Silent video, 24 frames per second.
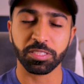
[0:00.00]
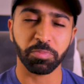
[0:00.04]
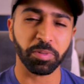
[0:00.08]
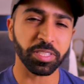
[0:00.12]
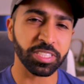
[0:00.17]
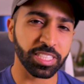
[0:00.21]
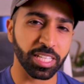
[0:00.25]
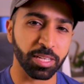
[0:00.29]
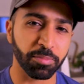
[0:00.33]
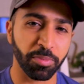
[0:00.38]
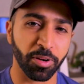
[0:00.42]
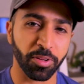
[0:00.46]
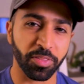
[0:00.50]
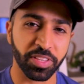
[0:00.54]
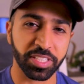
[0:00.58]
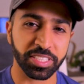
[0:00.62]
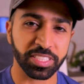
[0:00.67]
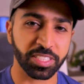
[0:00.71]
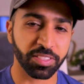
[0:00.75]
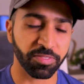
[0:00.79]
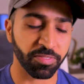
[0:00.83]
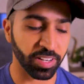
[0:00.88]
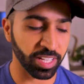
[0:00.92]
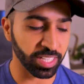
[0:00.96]
special about
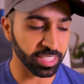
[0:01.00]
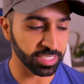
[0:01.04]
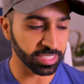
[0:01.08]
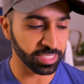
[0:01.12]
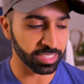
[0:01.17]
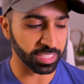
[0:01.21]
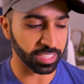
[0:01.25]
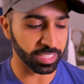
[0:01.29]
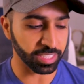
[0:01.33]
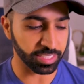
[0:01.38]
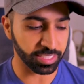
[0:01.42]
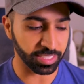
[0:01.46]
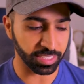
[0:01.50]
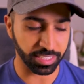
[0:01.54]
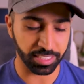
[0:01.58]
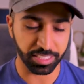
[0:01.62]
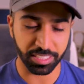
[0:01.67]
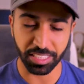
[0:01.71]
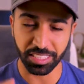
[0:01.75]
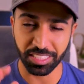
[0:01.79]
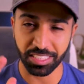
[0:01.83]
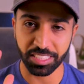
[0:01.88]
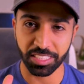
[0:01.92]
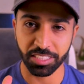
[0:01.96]
this device is
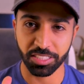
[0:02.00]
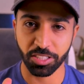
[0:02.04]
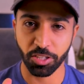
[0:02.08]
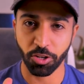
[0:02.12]
it's it's